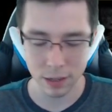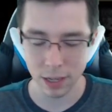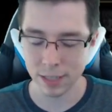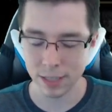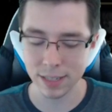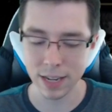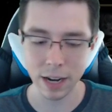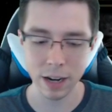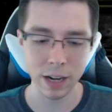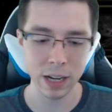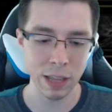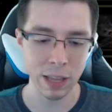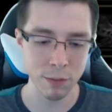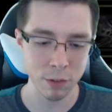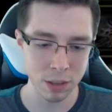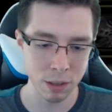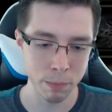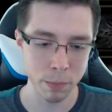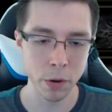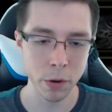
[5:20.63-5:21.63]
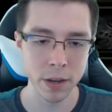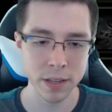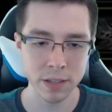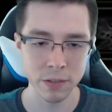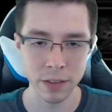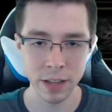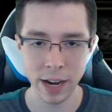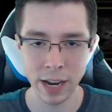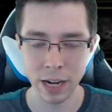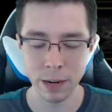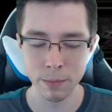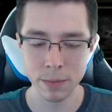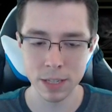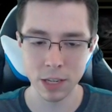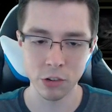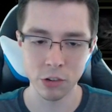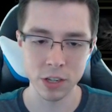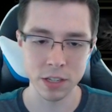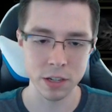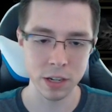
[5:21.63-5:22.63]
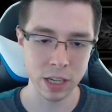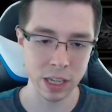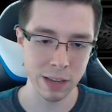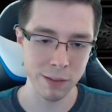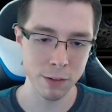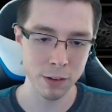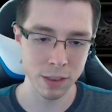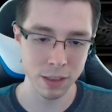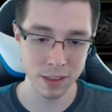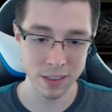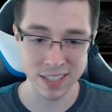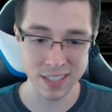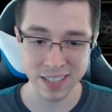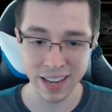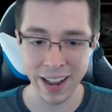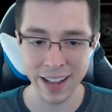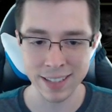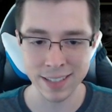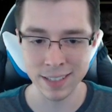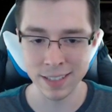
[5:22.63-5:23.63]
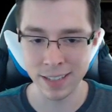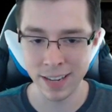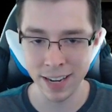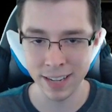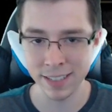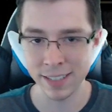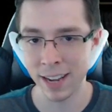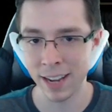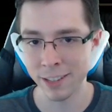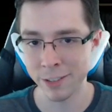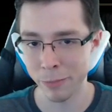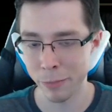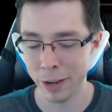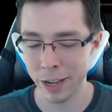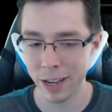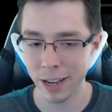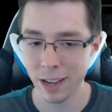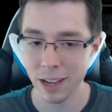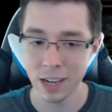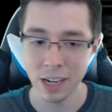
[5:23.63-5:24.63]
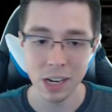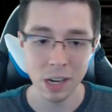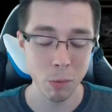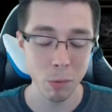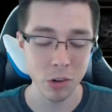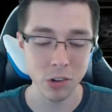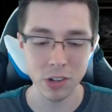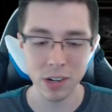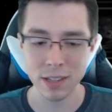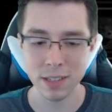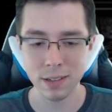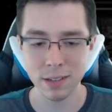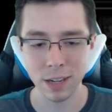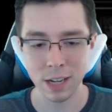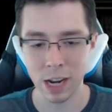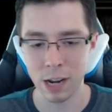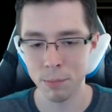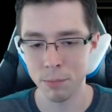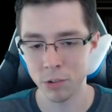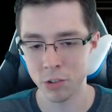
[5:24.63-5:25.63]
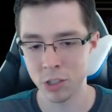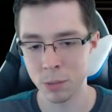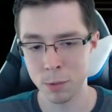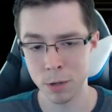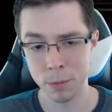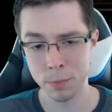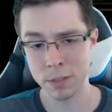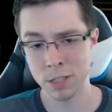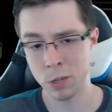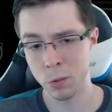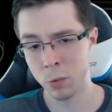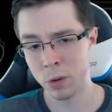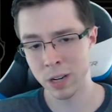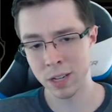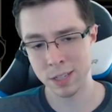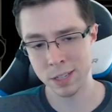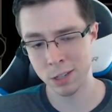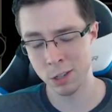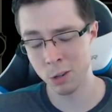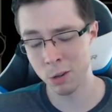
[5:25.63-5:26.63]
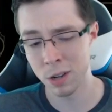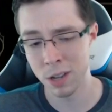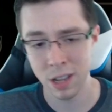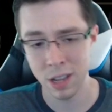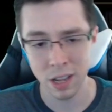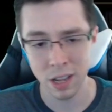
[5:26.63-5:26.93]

It's not going to give you the bonus of the items, it's just going to give you the stats and take stats away, which doesn't accomplish the purpose you want it to.